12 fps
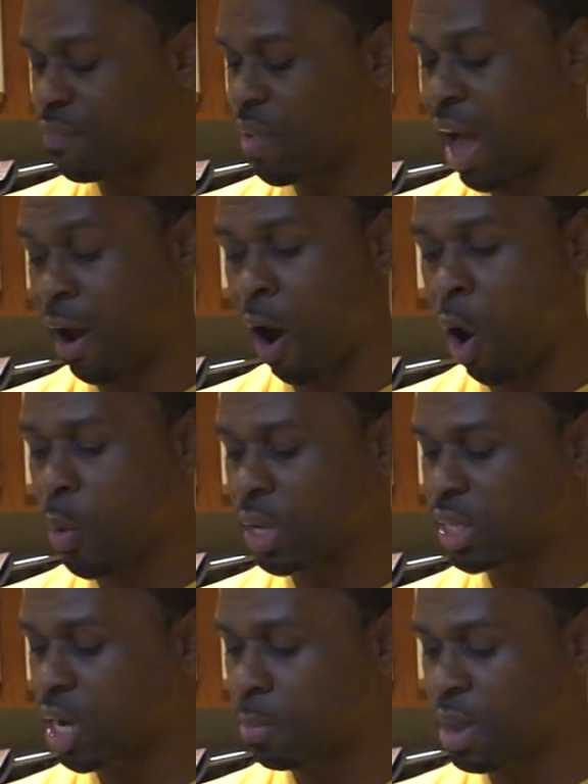I always
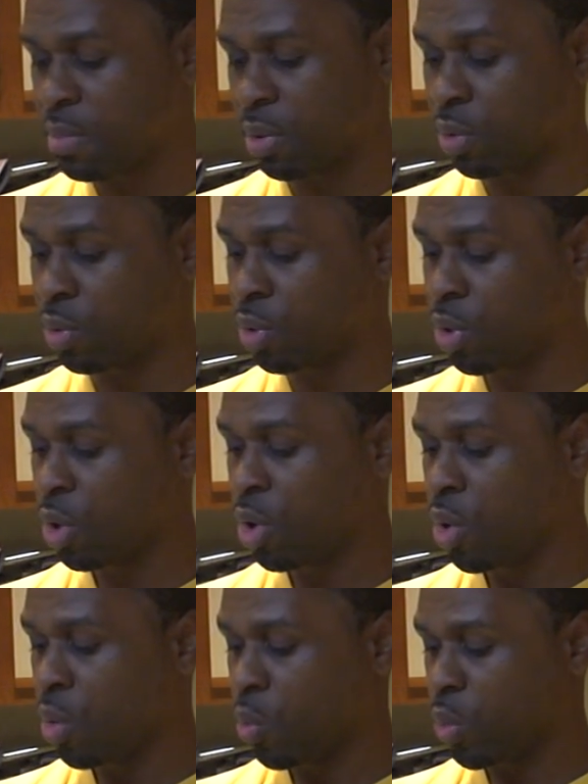tell people,
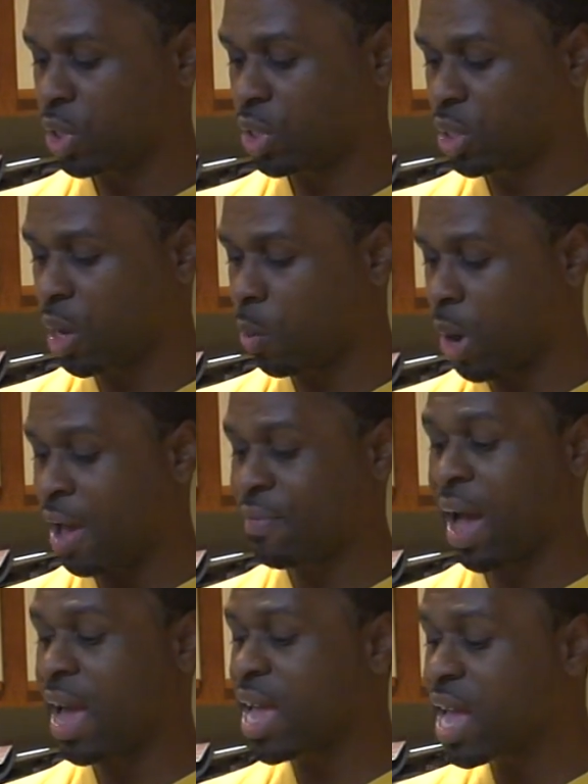if
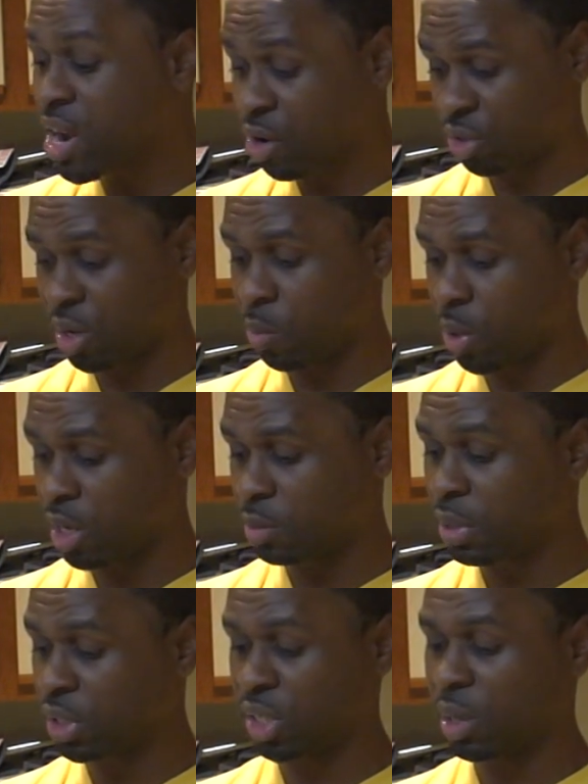I hear someone,
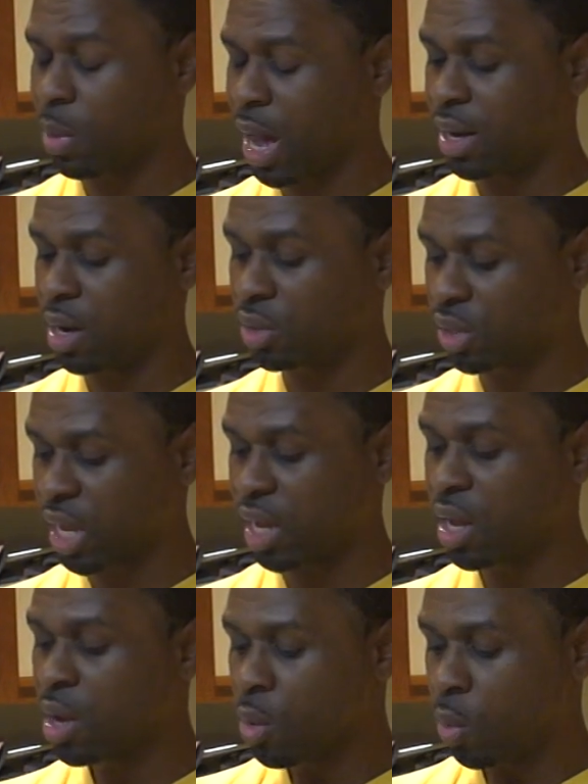especially someone I know, say,
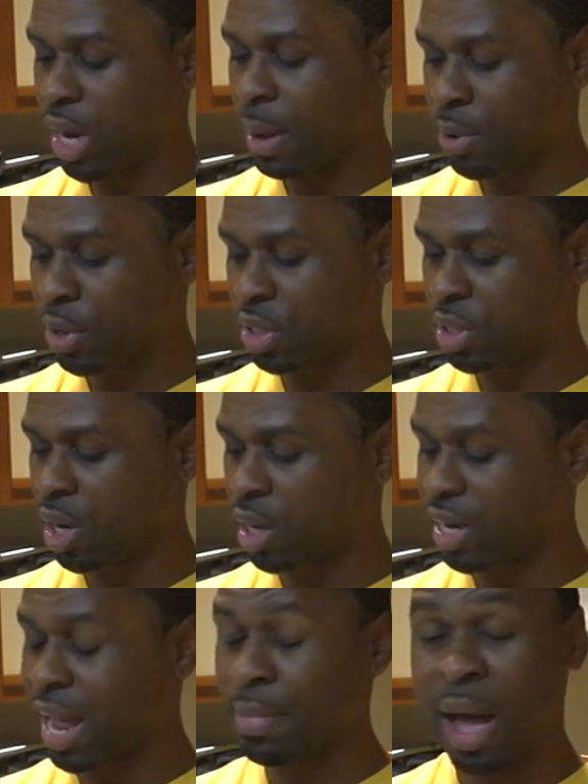"Well, that person's
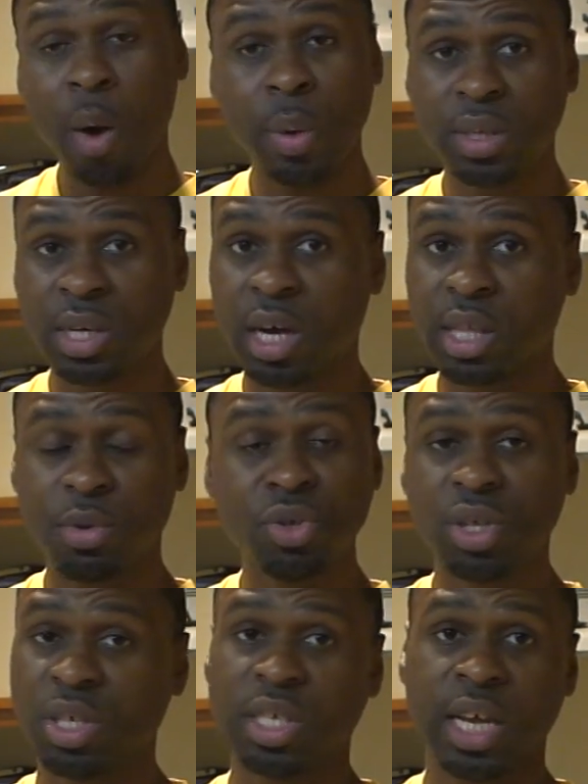ugly," I always tell them, "You
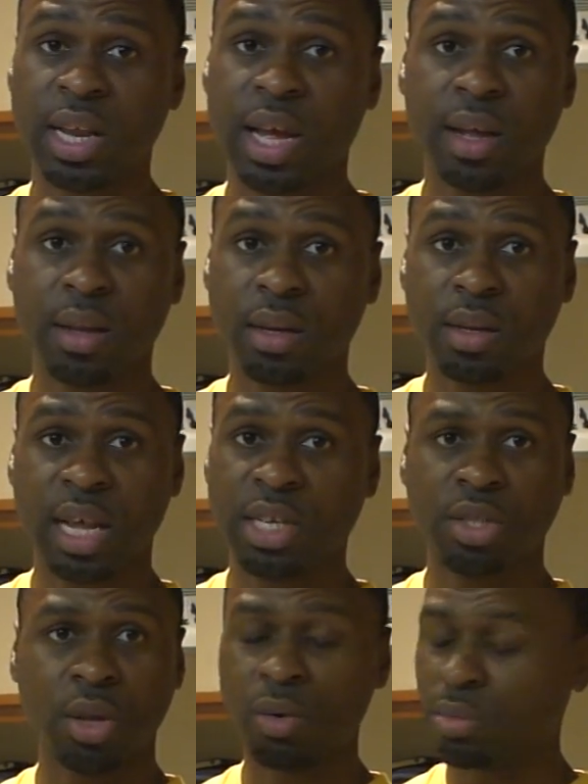shouldn't say that.
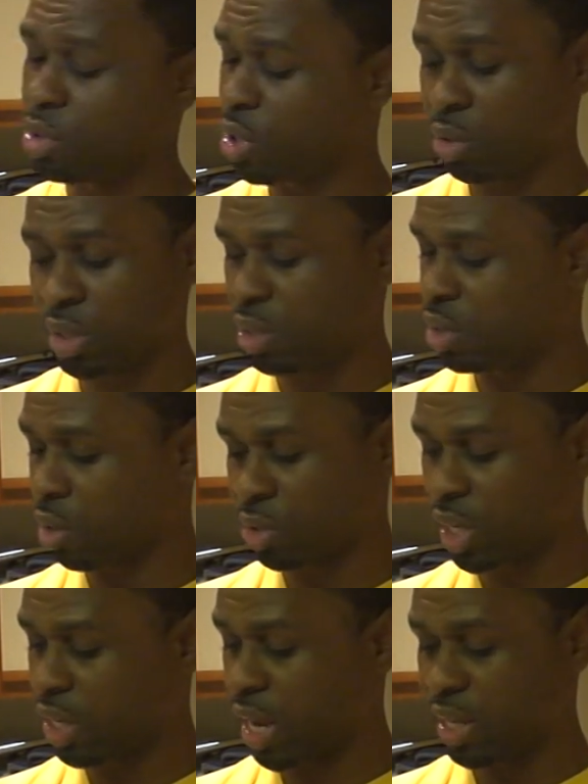You don't
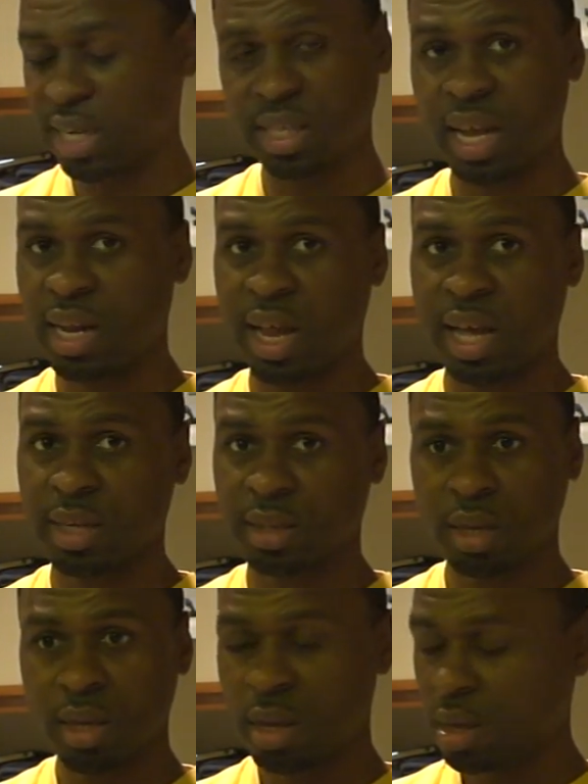say that. That's not nice."
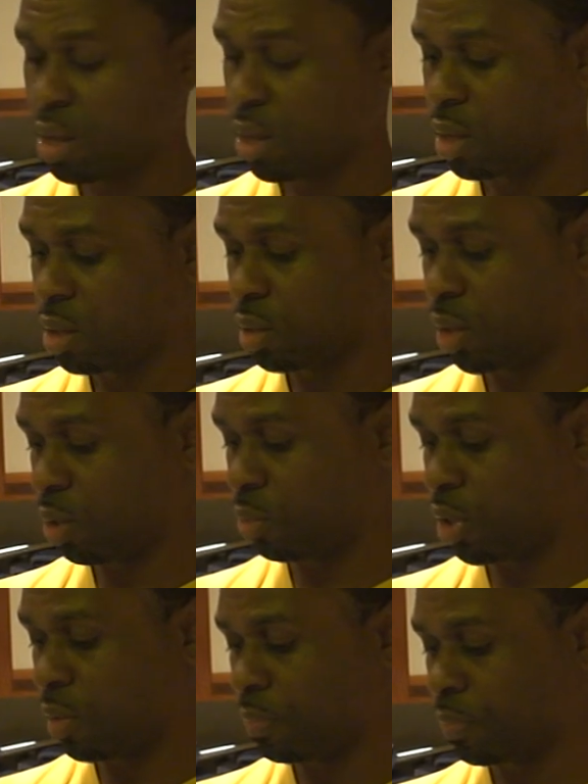So,
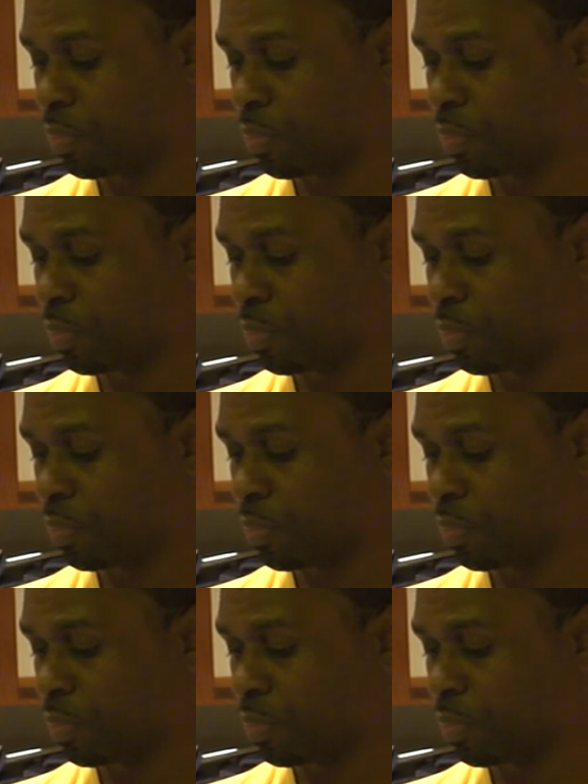but